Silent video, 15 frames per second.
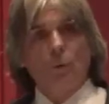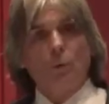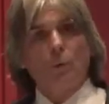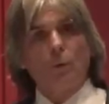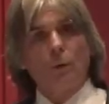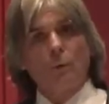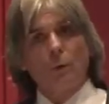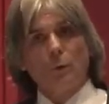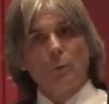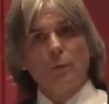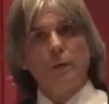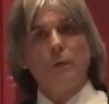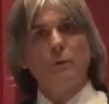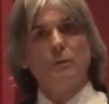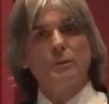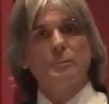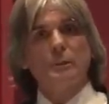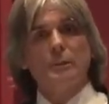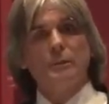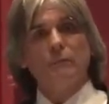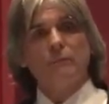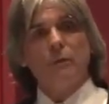Or what we
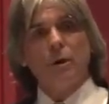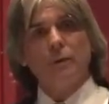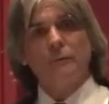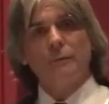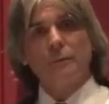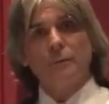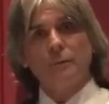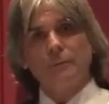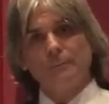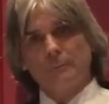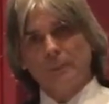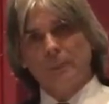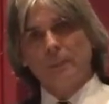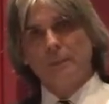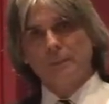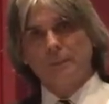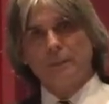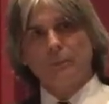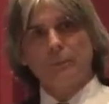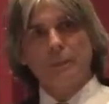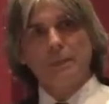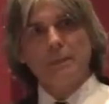ultimately evolved to,
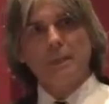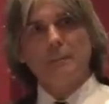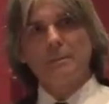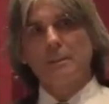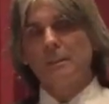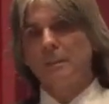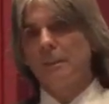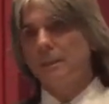so 3 steps in